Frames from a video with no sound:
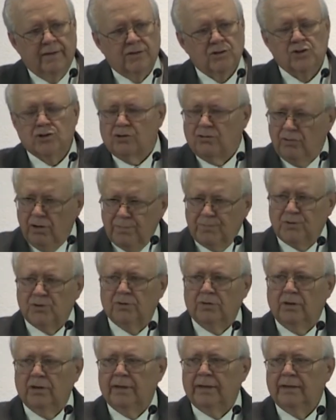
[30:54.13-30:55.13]

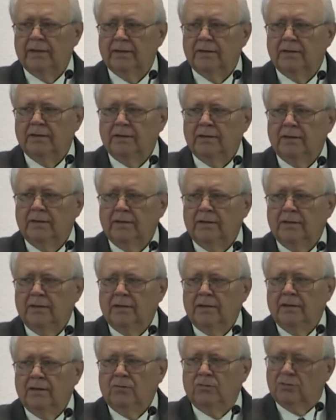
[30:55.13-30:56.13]
Scriptural.
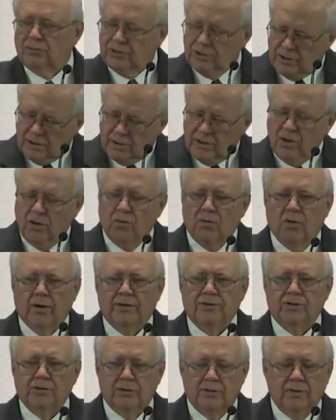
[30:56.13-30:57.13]
I want you to know
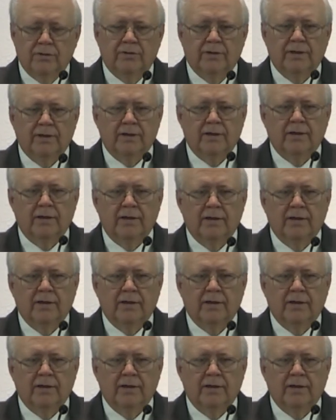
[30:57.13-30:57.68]
what you're doing.